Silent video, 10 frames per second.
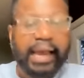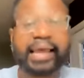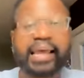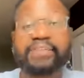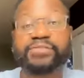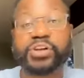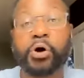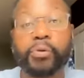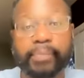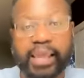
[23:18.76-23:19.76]
I have
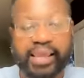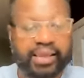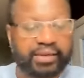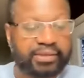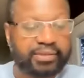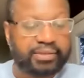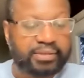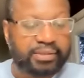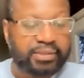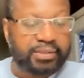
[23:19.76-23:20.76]
no man
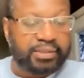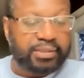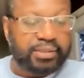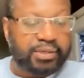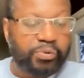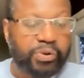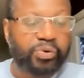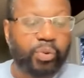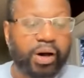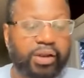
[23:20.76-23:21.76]
when
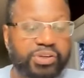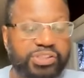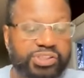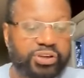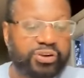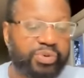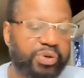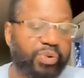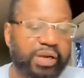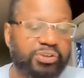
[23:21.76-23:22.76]
the water is stirred, when
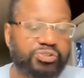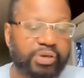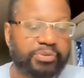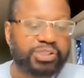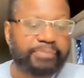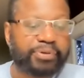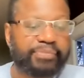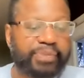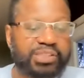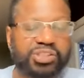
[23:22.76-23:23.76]
the water is troubled, to
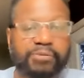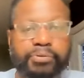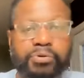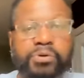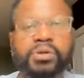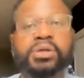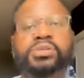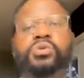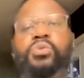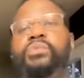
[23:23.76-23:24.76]
put me into the pool.
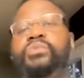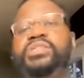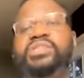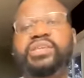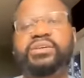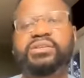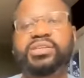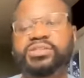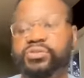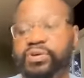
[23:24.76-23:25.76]
So, what we see here in
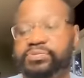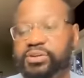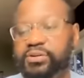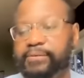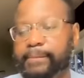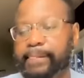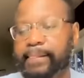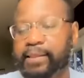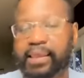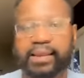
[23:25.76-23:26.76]
this scripture,
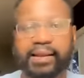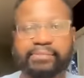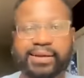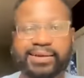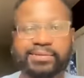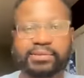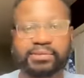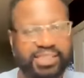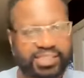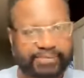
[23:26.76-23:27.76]
and I'm not
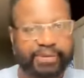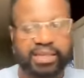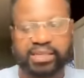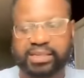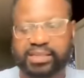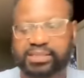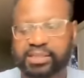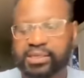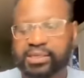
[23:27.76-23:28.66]
dispelling this,